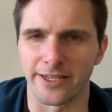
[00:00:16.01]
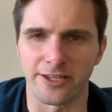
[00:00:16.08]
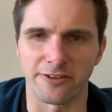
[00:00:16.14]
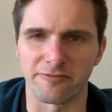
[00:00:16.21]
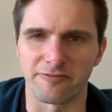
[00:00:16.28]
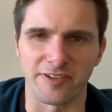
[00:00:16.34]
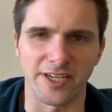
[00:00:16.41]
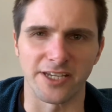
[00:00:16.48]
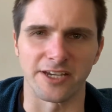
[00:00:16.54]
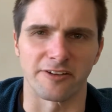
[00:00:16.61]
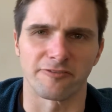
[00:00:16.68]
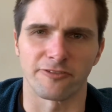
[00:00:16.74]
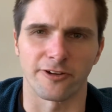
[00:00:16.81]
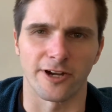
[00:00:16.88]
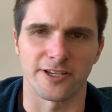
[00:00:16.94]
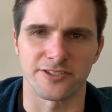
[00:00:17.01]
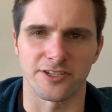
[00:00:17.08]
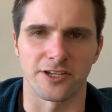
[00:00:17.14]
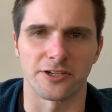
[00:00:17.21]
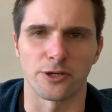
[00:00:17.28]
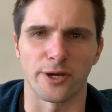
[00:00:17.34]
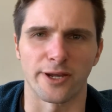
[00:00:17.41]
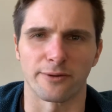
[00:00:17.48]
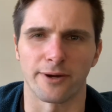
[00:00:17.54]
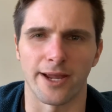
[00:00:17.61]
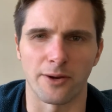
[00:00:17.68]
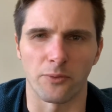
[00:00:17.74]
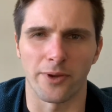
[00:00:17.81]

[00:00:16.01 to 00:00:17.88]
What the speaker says: convenient for us to do it, right?